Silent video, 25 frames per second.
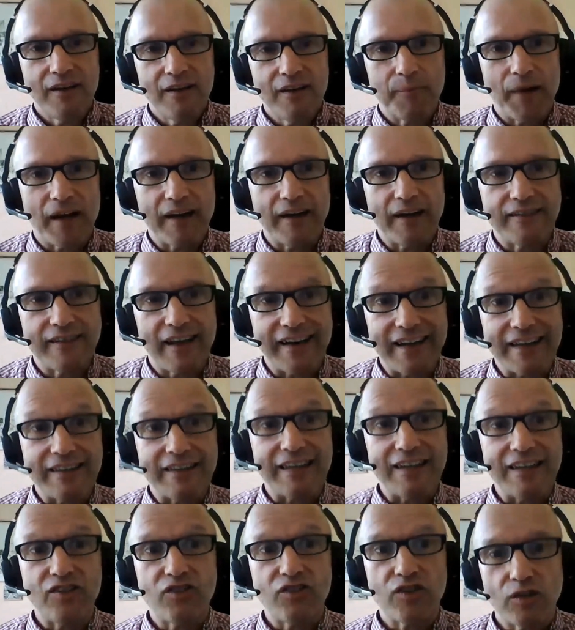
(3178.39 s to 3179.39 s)
manage that
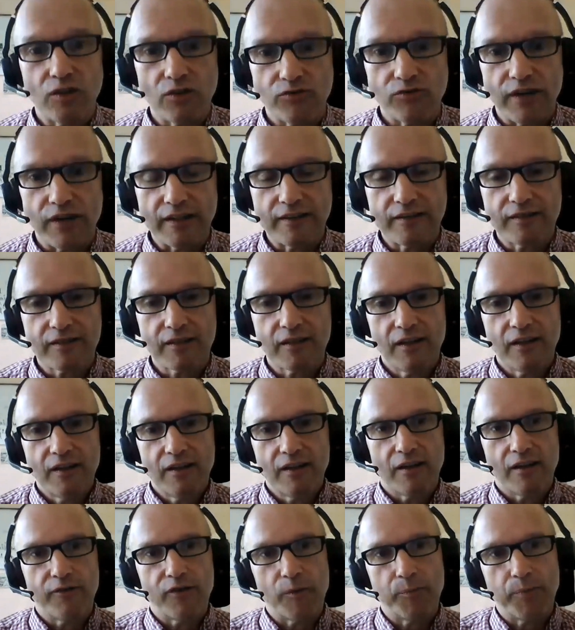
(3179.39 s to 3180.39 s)
additional risk
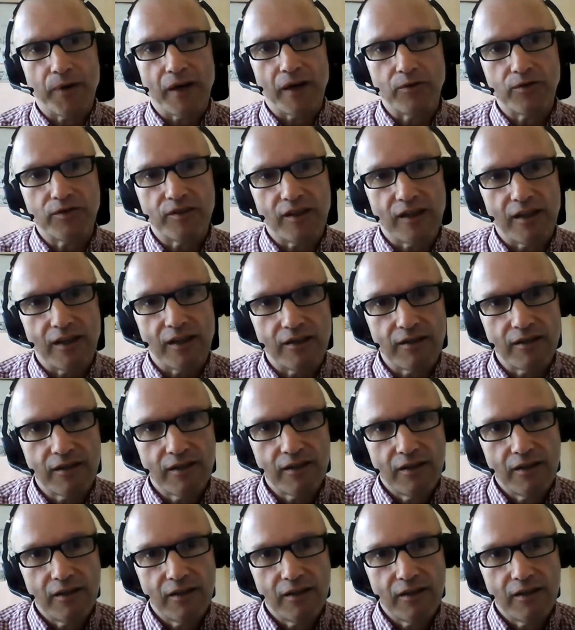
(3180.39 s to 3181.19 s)
of the post-Eid